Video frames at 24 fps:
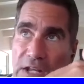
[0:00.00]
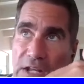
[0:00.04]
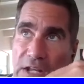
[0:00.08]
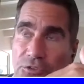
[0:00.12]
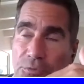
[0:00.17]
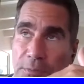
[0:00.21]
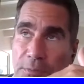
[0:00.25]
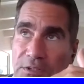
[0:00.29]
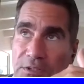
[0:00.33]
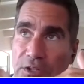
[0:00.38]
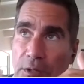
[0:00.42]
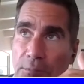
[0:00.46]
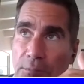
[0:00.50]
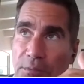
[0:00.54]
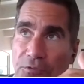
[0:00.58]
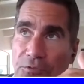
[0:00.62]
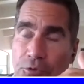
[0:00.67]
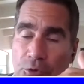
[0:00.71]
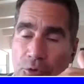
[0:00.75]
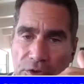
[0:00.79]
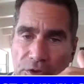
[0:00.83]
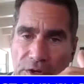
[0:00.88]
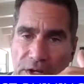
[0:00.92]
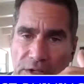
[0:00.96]
Because it has to
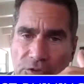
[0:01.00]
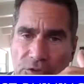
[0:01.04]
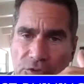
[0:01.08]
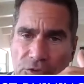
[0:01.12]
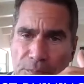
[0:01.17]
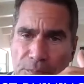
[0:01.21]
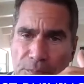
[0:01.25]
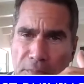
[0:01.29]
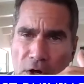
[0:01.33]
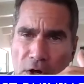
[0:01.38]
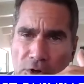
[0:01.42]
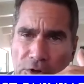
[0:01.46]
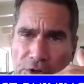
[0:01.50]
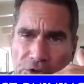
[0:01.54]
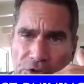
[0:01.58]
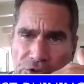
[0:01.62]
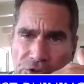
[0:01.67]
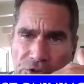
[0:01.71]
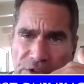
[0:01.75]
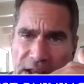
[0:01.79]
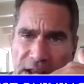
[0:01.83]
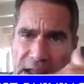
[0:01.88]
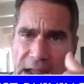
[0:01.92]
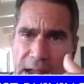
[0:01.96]
be done before the next
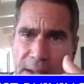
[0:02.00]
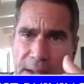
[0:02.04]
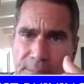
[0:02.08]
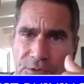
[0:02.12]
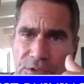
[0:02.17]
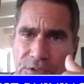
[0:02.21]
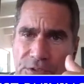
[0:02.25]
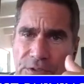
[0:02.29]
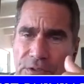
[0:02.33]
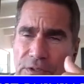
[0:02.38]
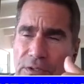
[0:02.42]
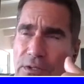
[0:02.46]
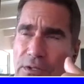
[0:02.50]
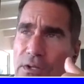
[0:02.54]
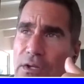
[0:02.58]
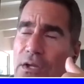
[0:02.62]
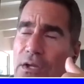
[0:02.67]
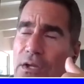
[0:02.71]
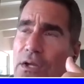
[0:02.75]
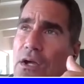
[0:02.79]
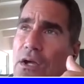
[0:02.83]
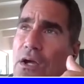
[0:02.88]
ball is snapped.